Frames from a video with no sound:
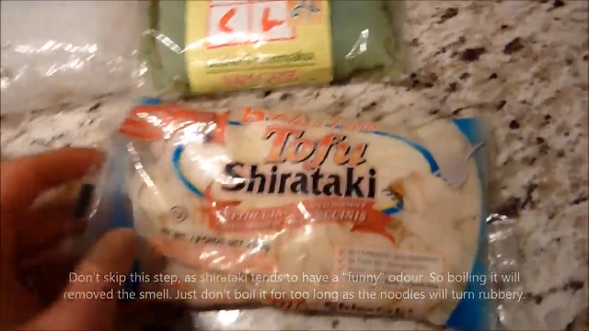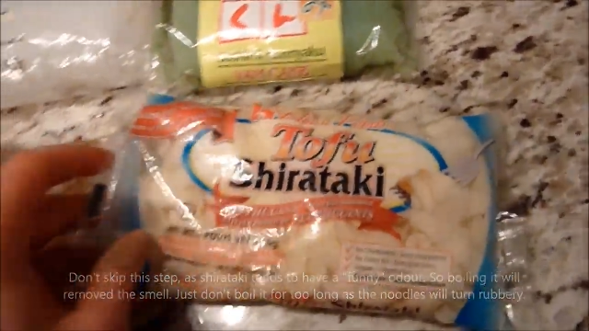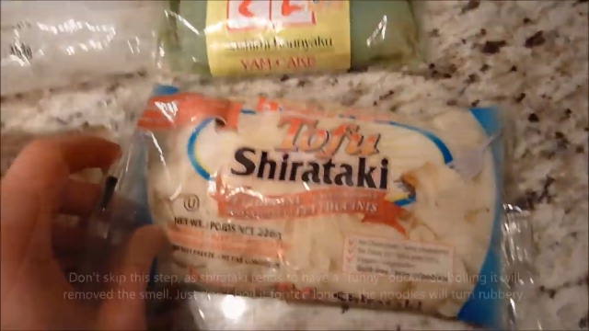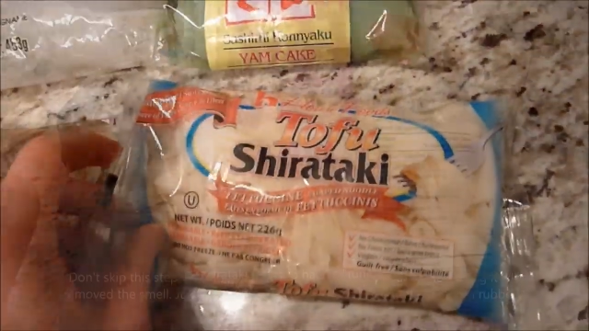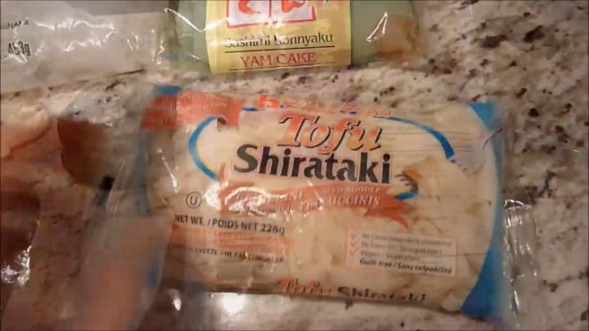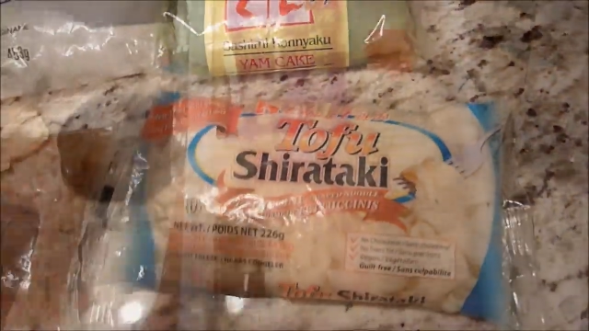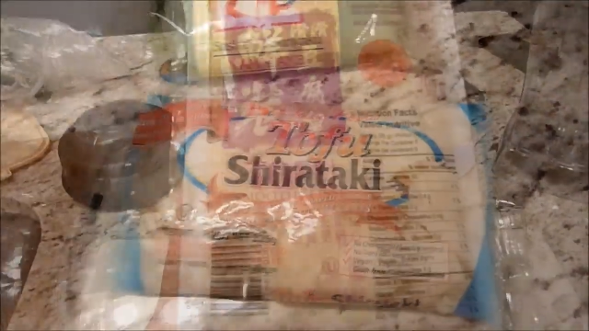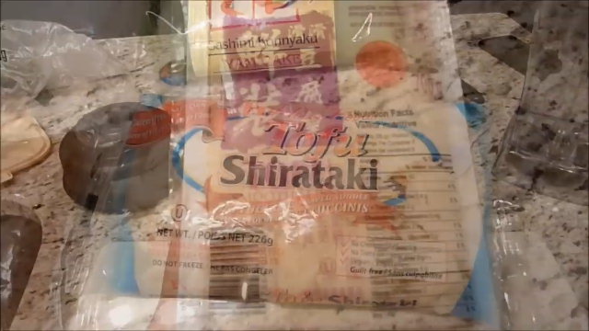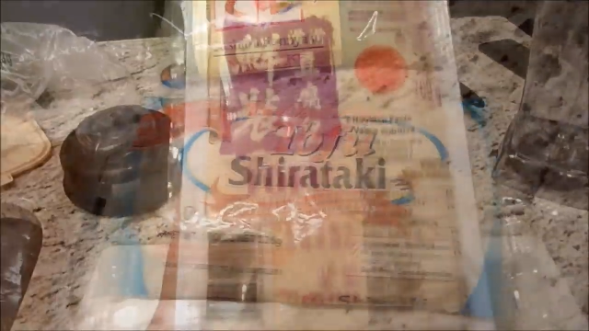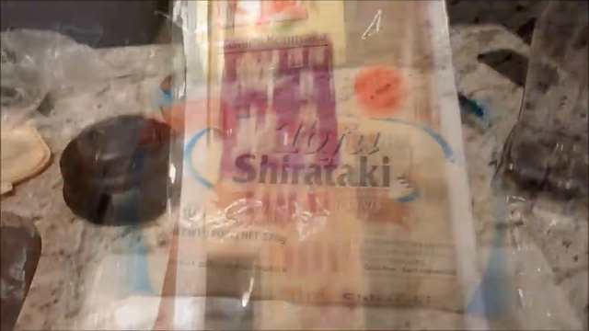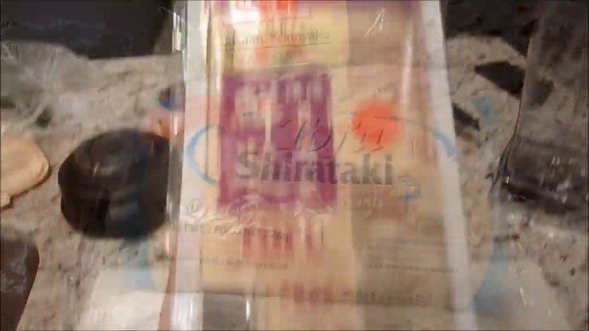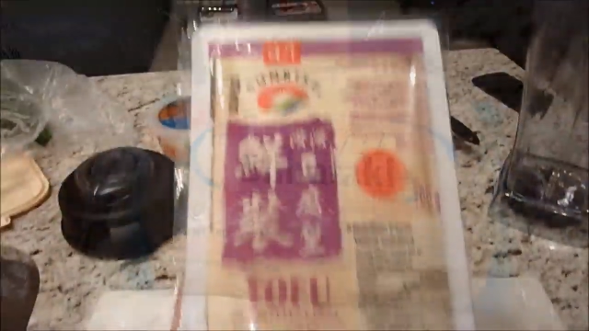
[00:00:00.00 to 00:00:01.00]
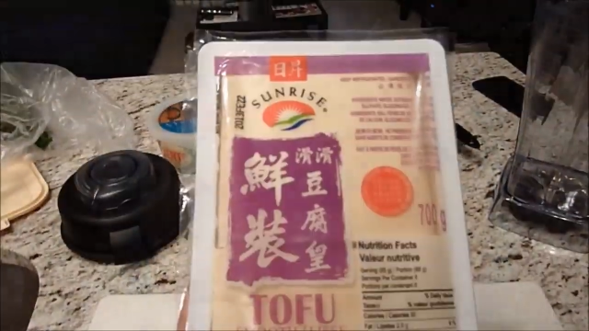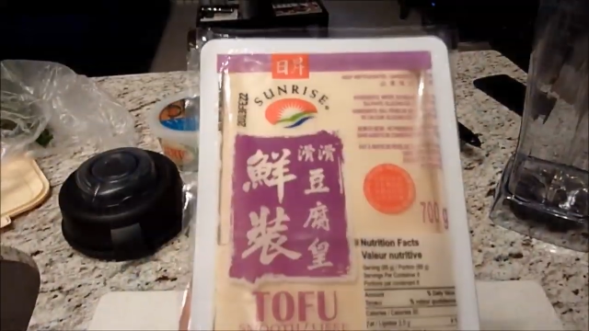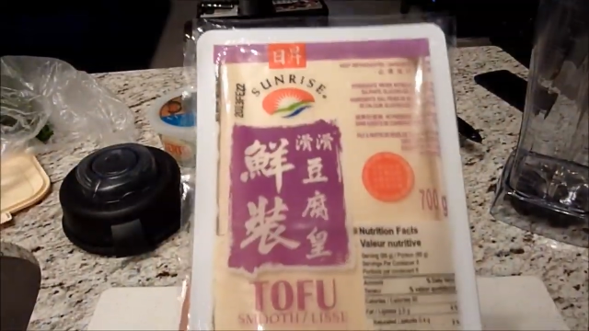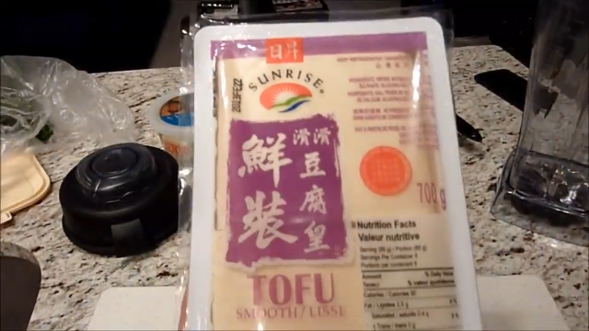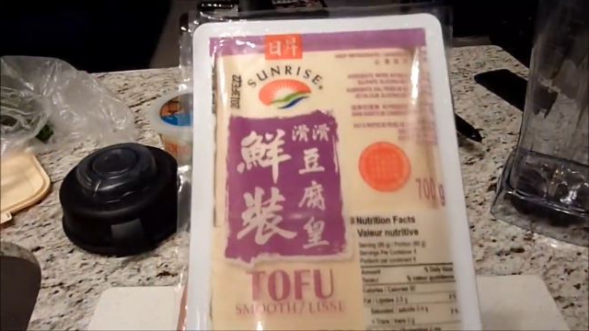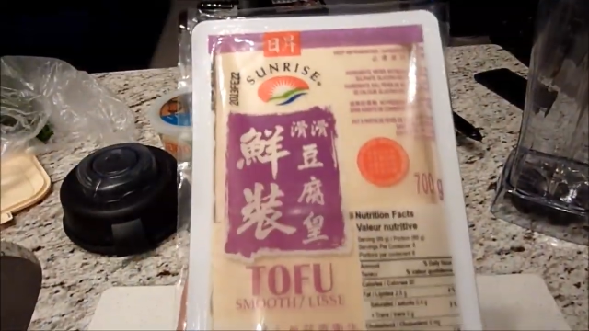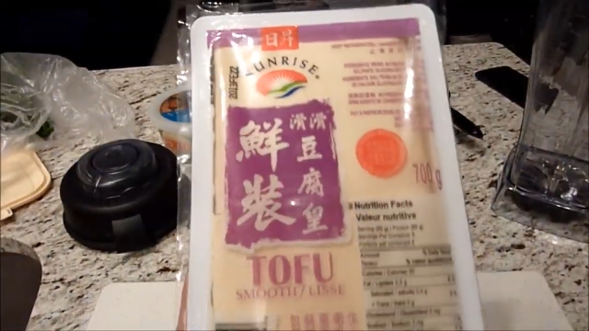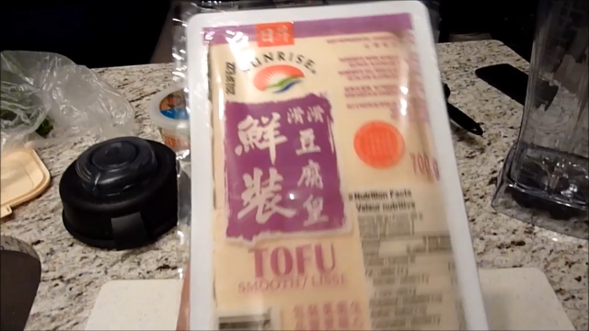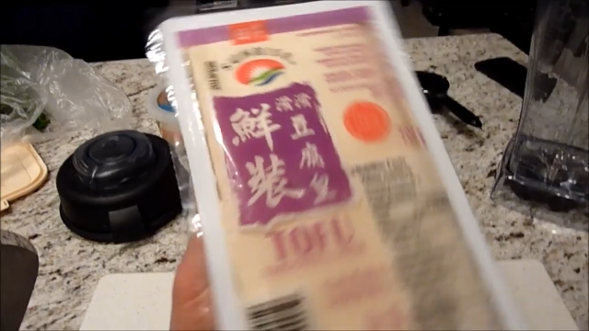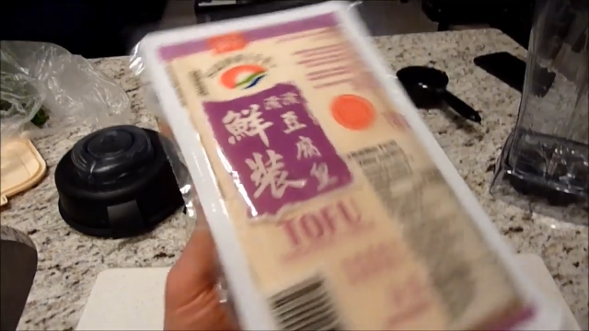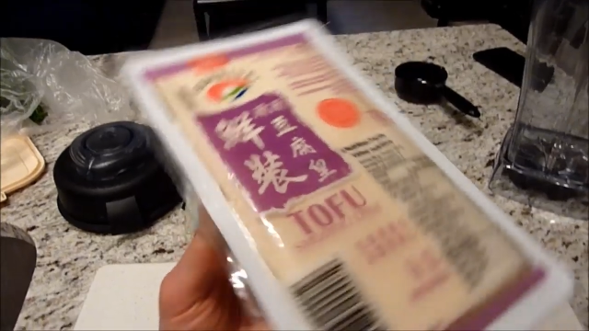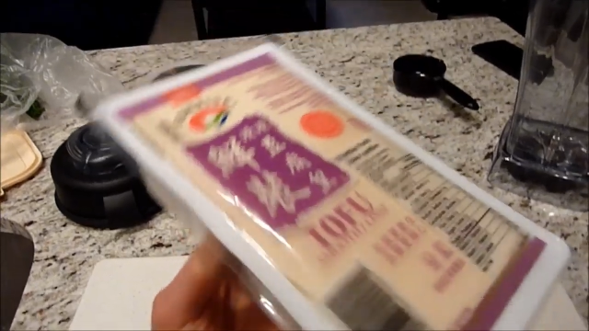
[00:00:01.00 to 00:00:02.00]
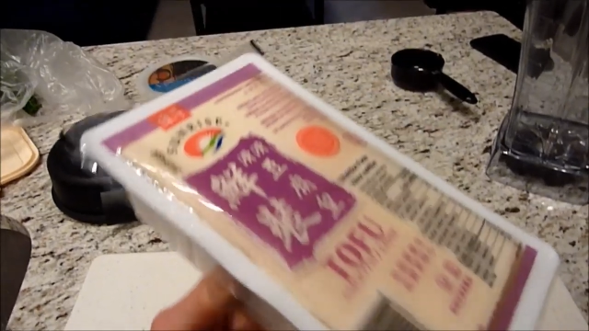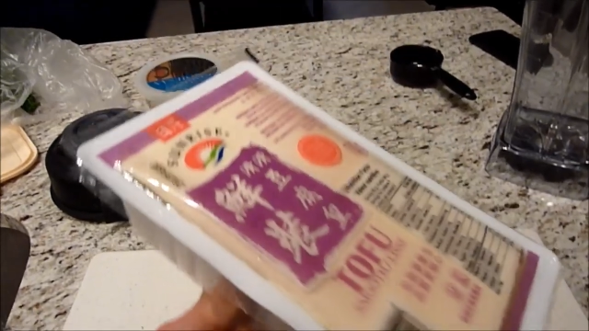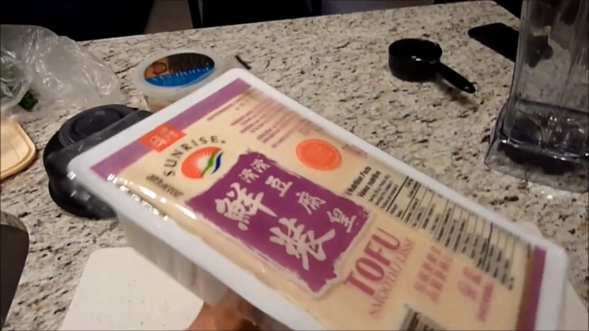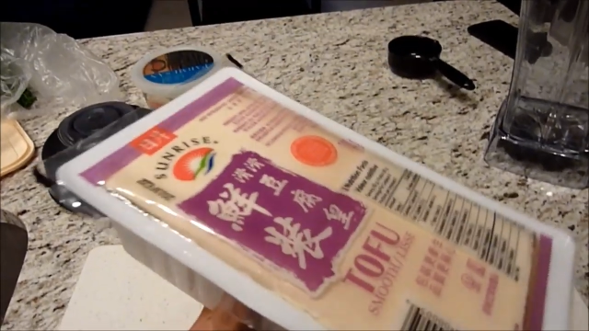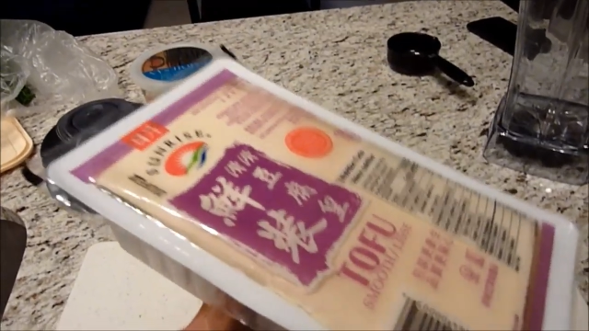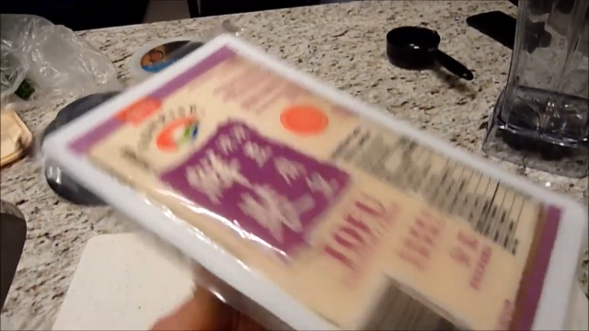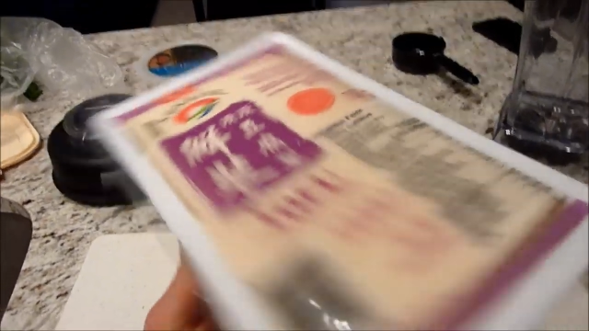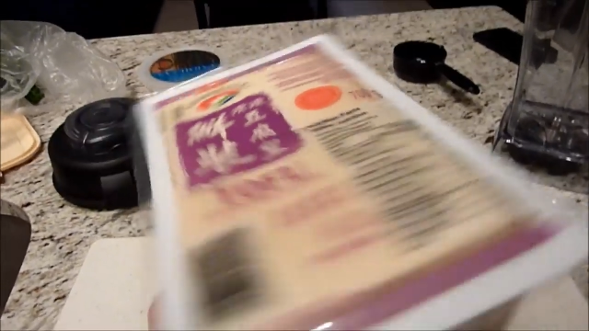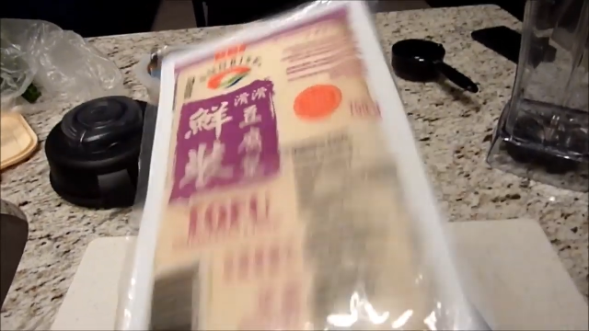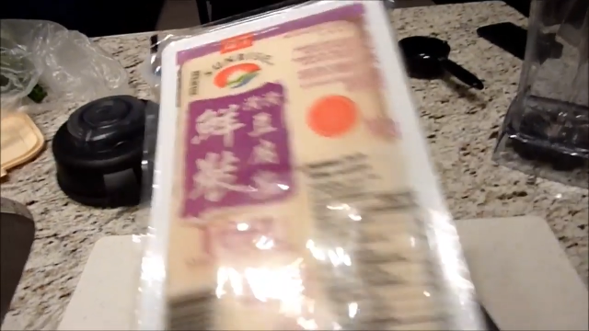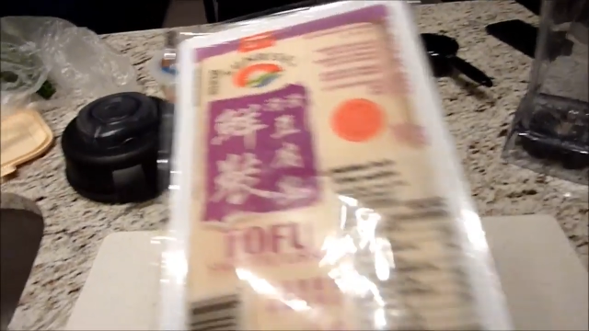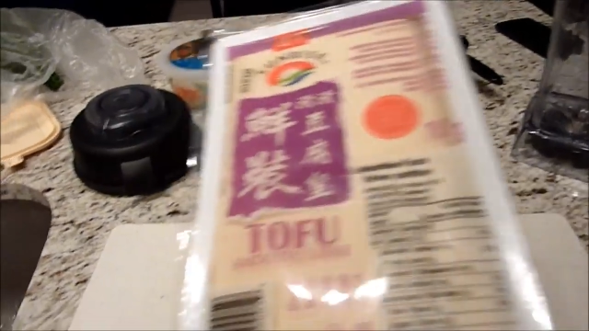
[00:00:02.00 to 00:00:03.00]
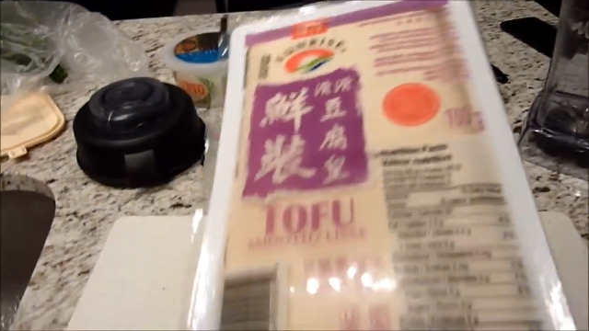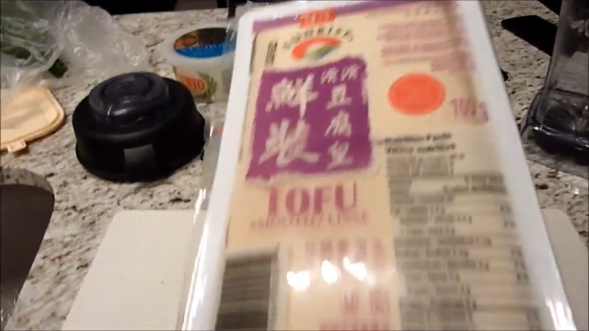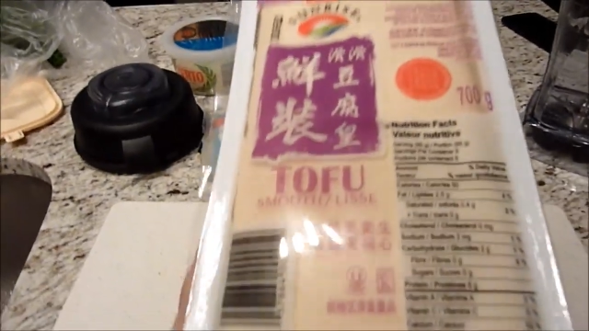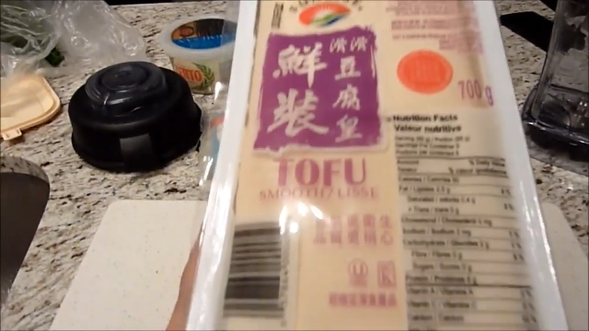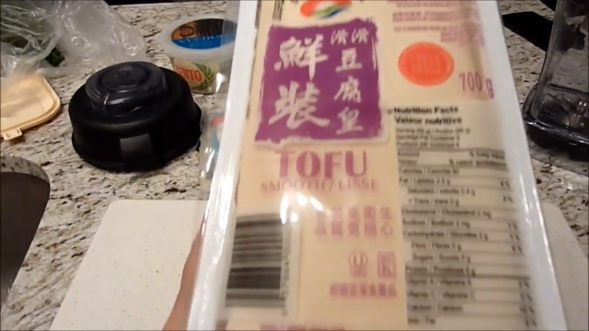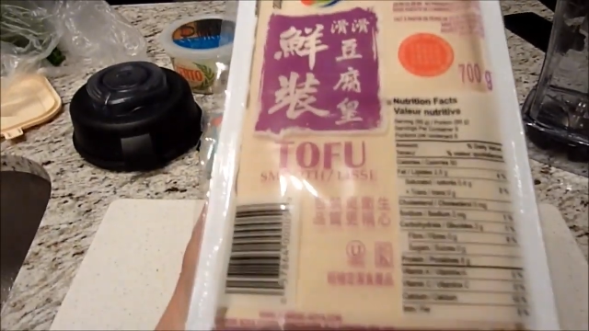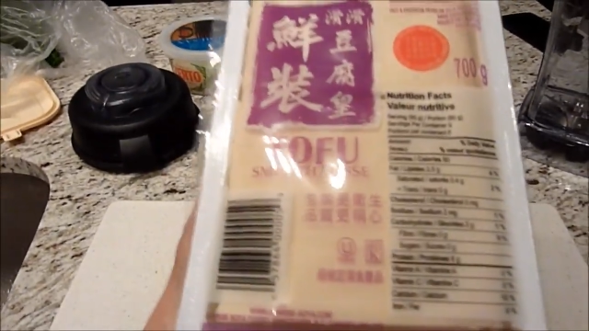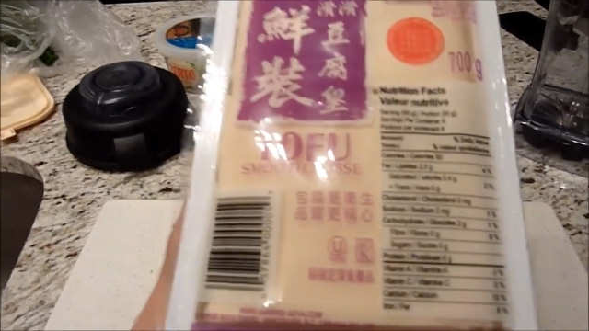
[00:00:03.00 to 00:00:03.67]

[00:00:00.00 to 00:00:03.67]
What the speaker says: Nobody's mouth can be seen.